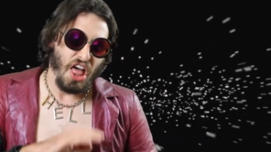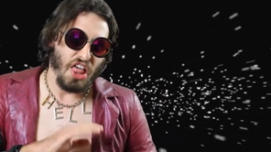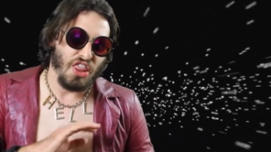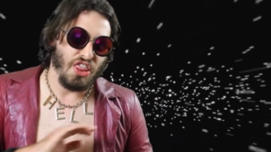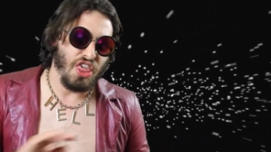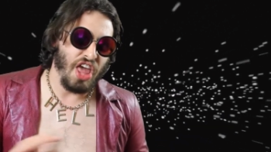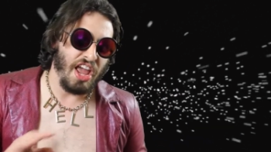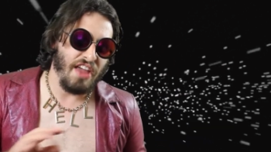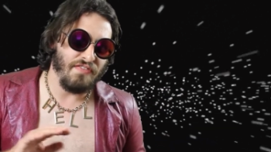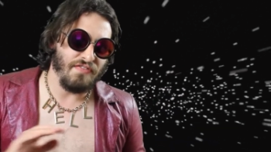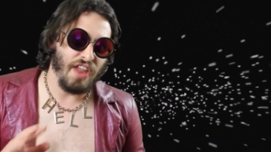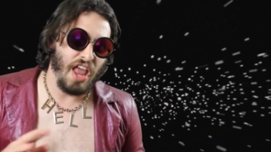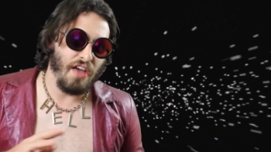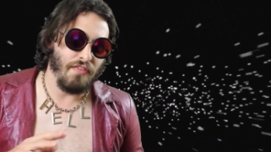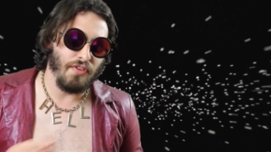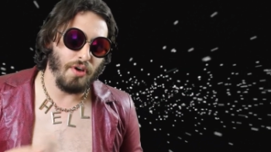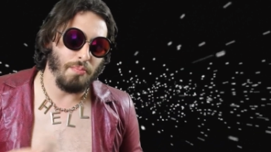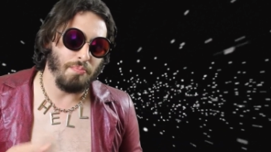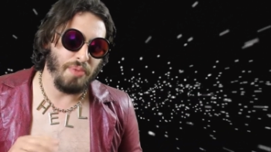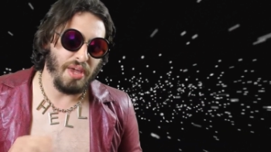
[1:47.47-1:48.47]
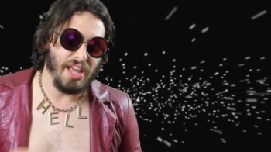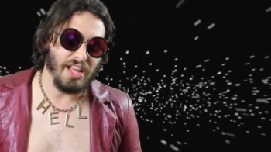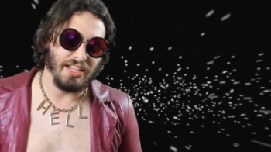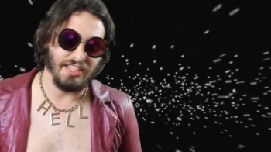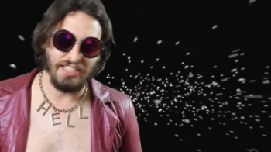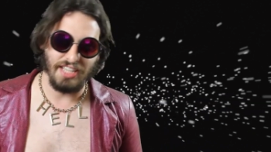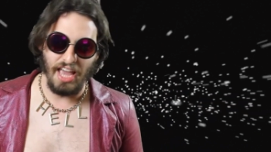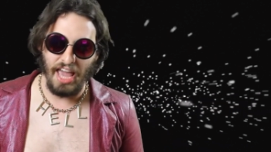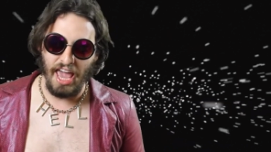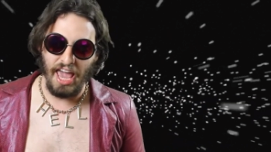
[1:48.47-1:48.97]
They've never
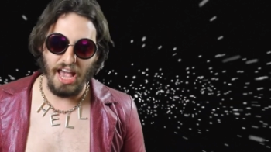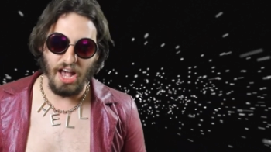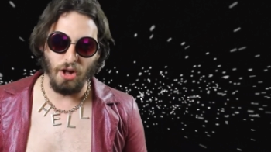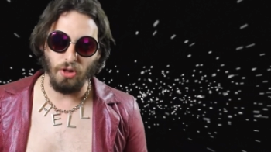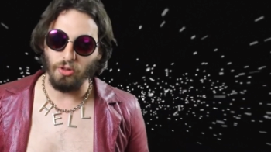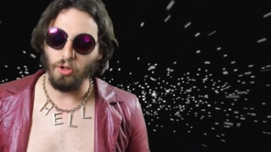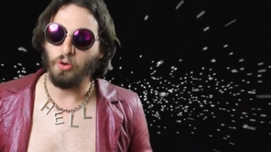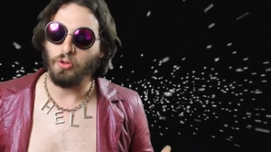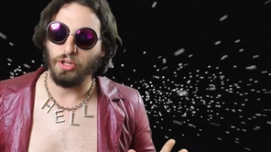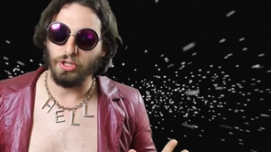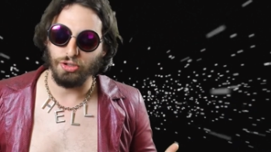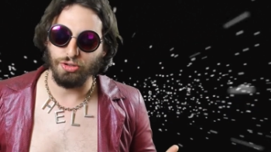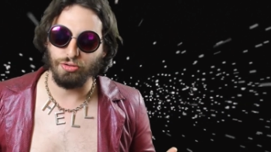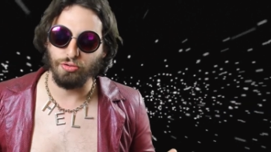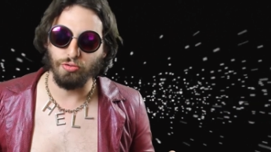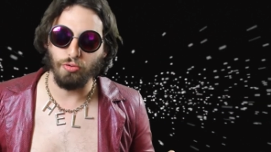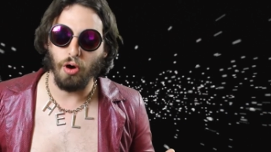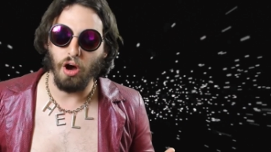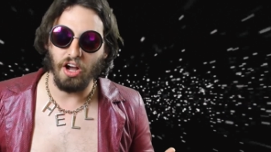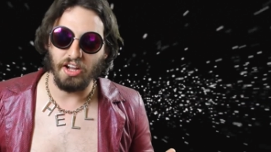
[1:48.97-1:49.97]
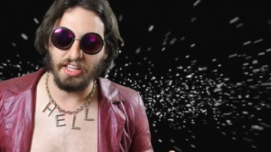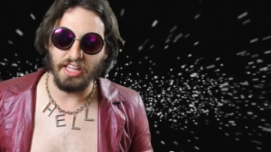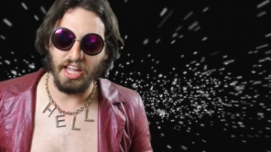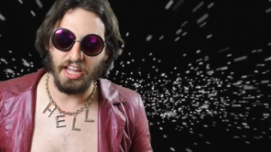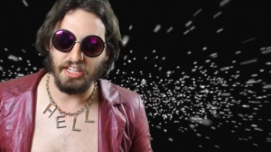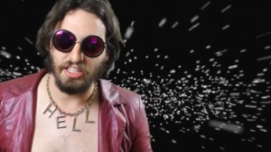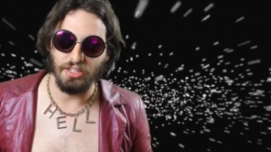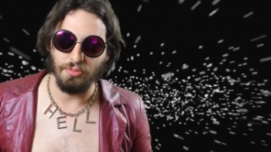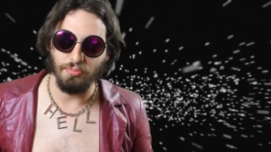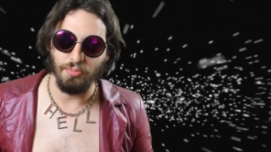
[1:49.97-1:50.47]
been to hell or the true
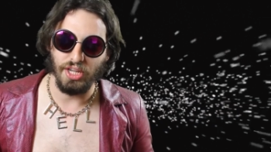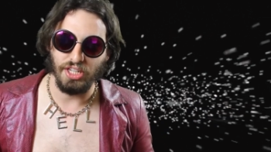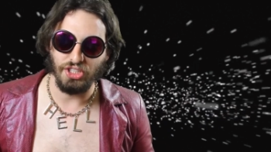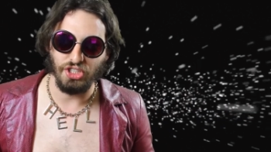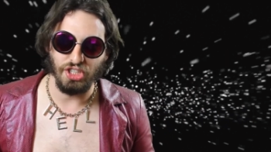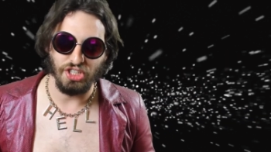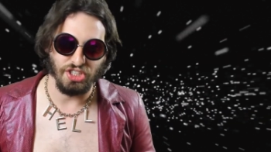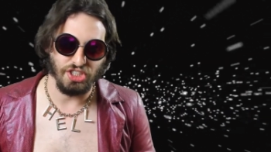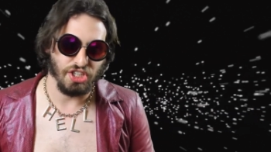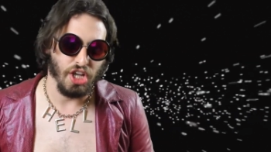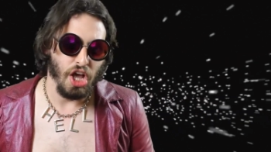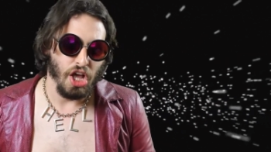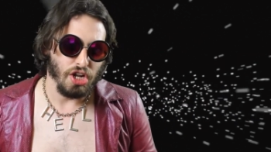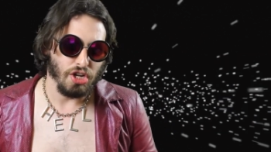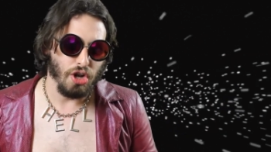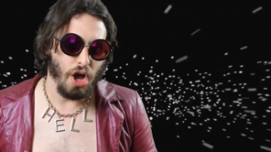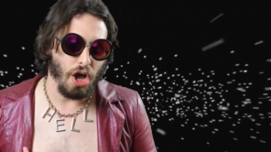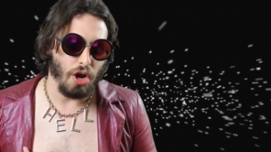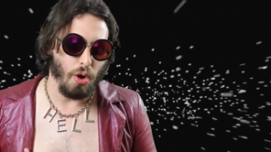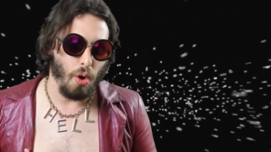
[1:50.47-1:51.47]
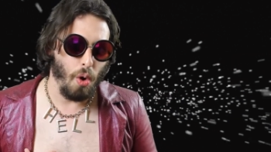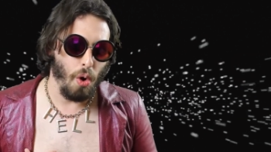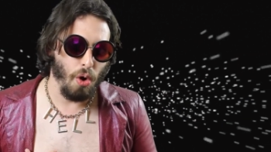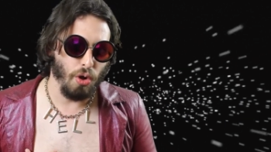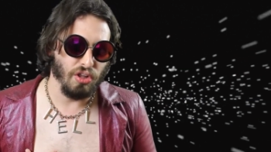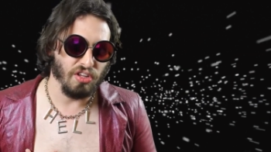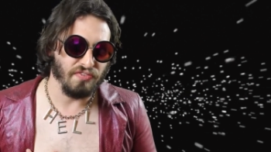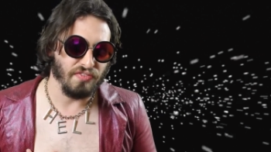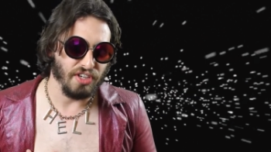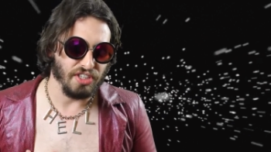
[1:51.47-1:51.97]
arcane dimensions. Not
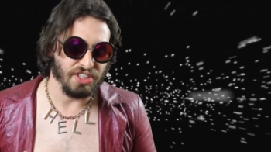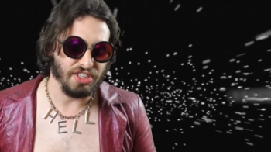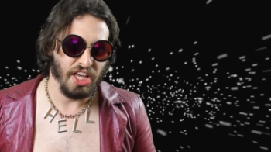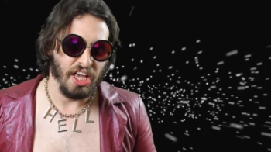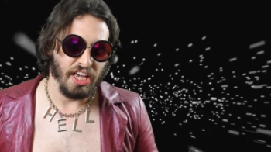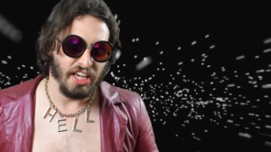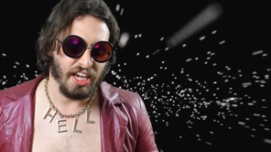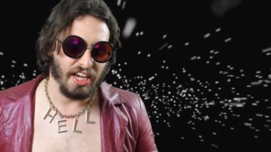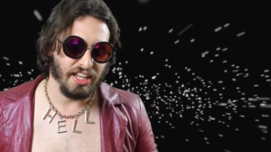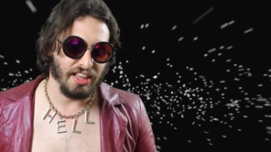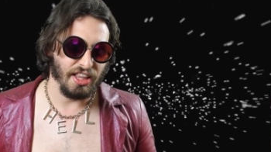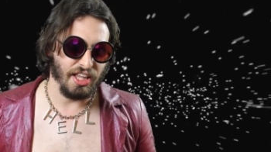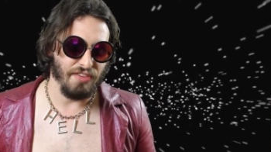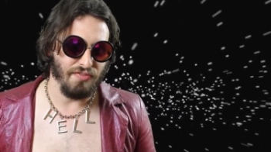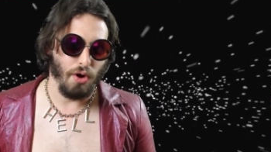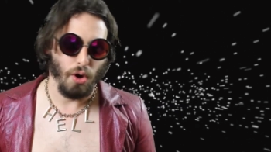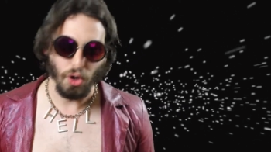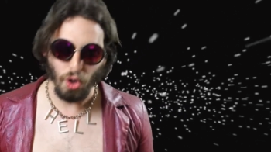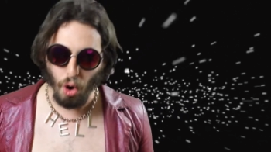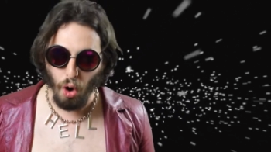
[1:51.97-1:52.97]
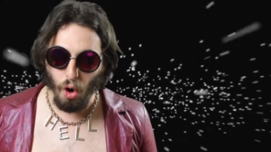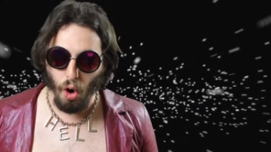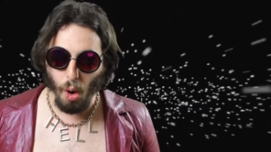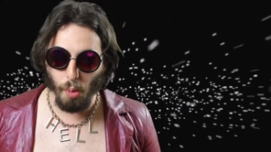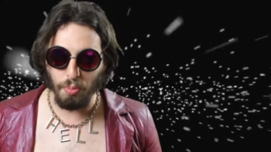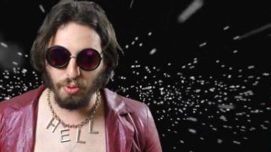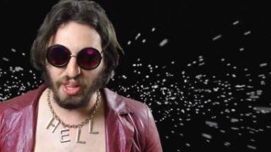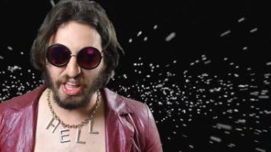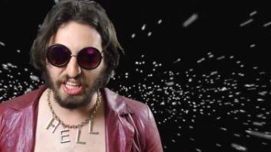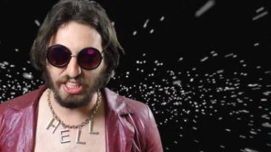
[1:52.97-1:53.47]
all of us can live on all
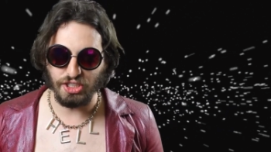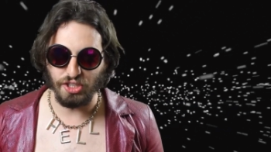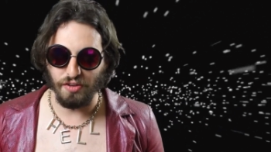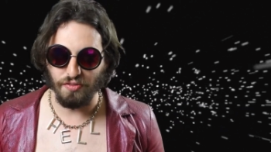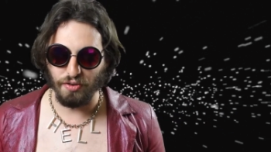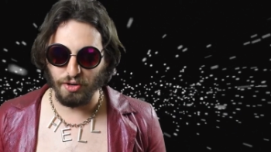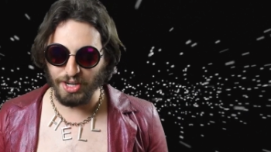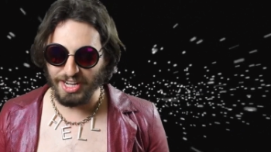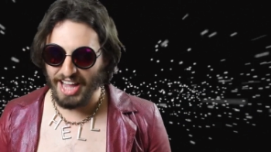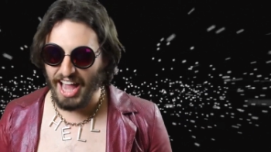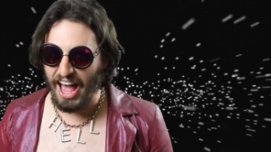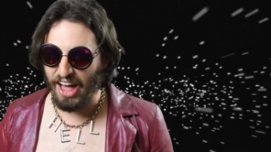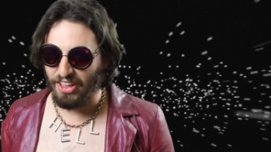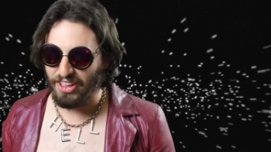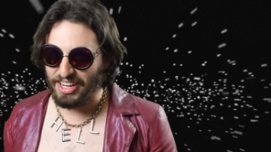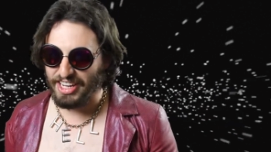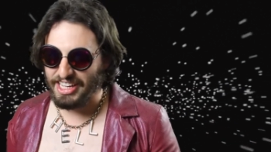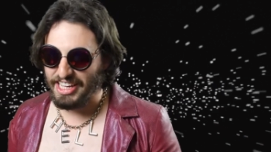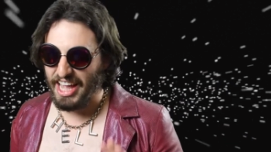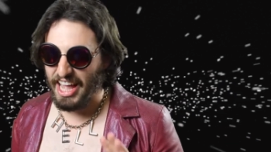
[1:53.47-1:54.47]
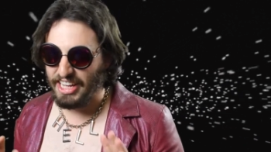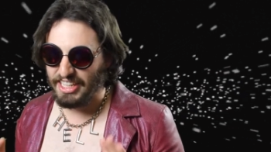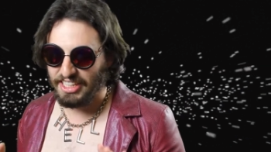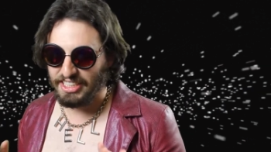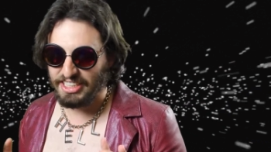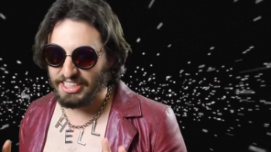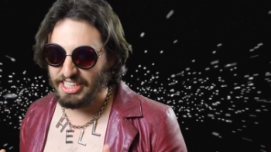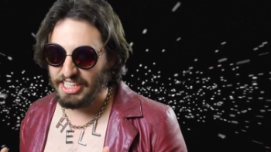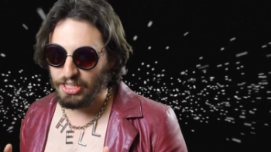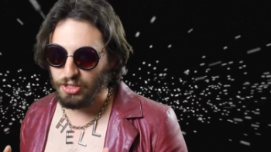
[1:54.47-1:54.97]
planes of reality at a
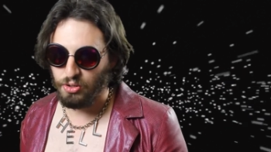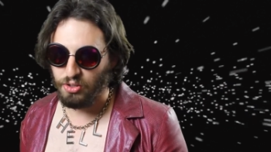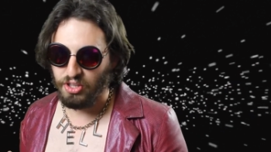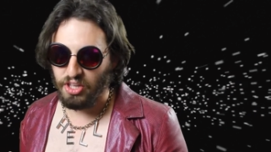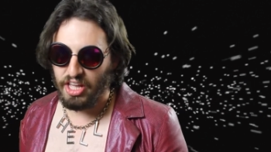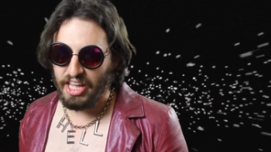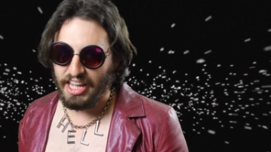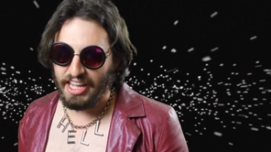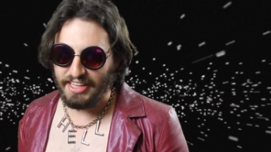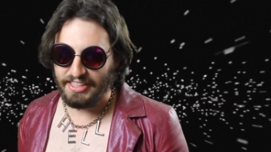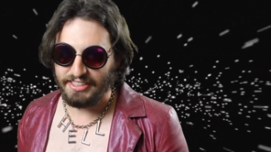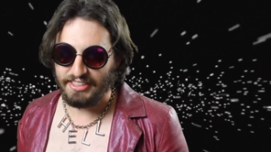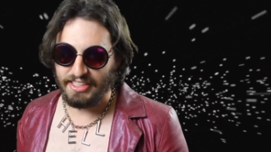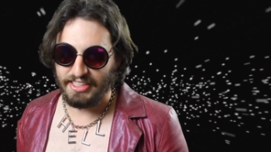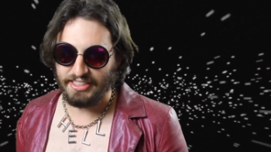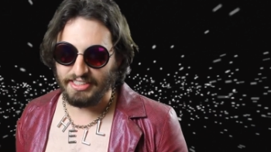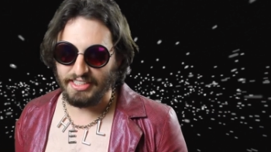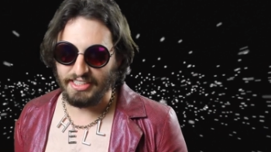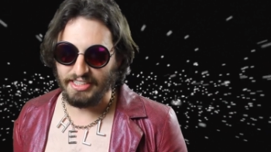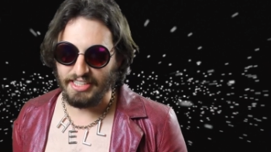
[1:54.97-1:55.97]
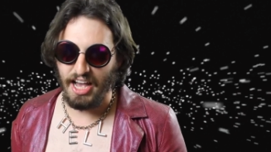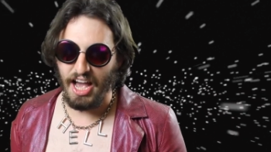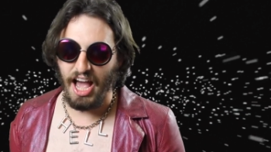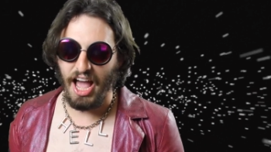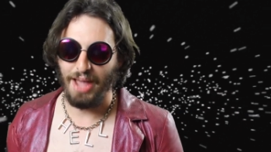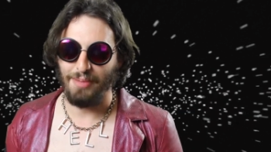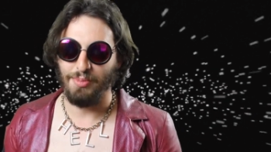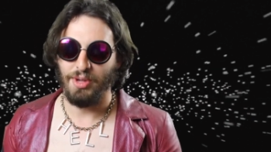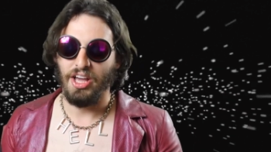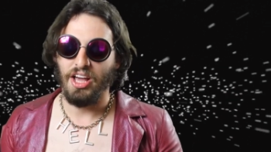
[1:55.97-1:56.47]
single instance in
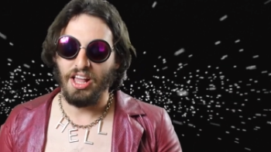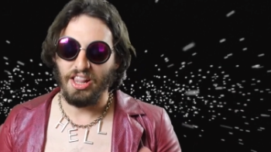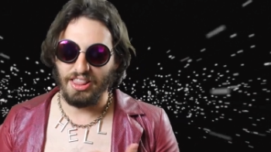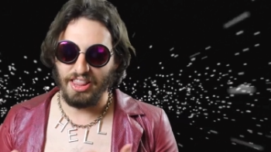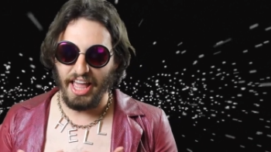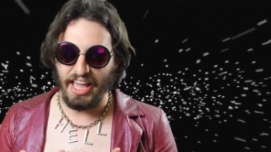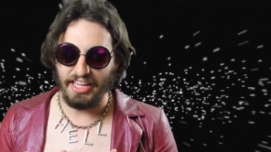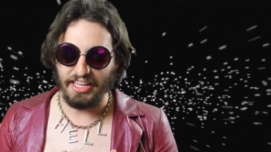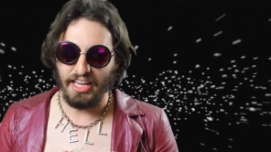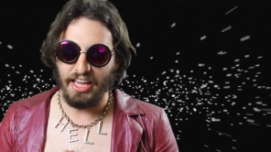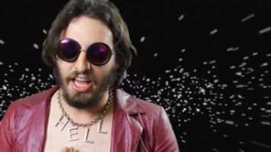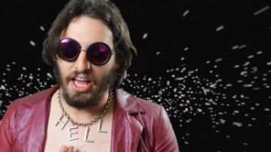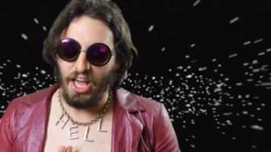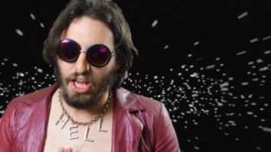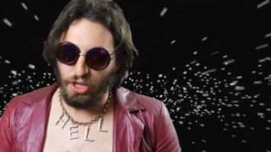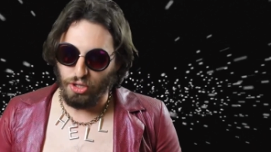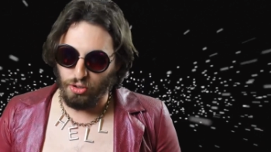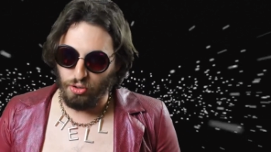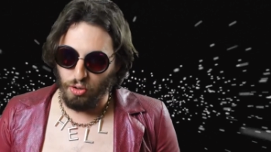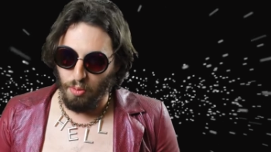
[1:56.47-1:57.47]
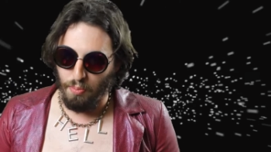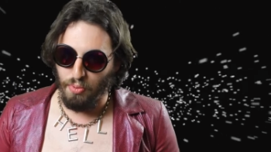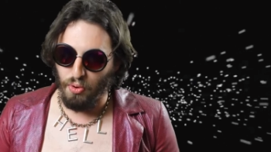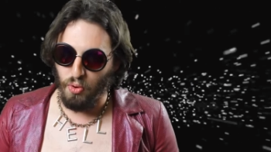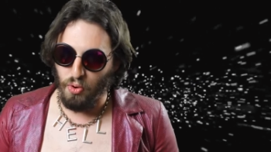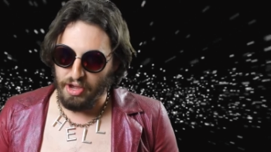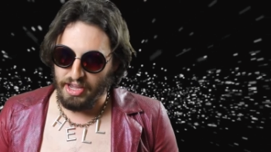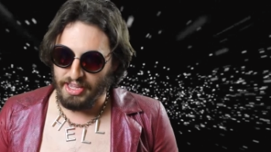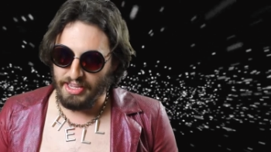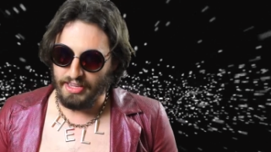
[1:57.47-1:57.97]
time, like your
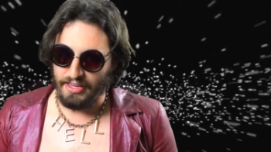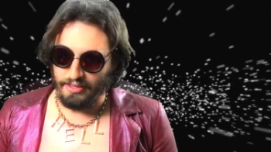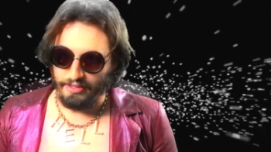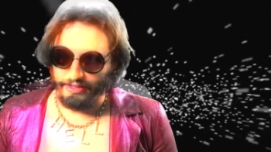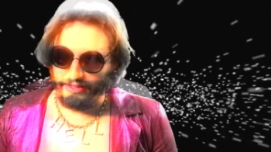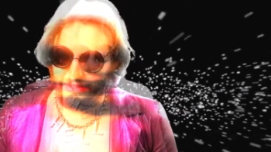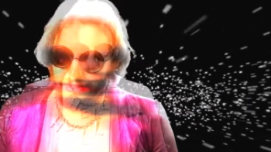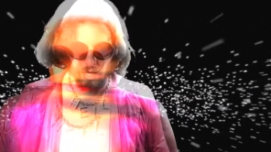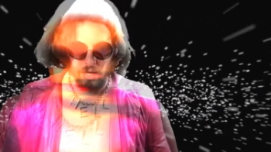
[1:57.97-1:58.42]
boy here.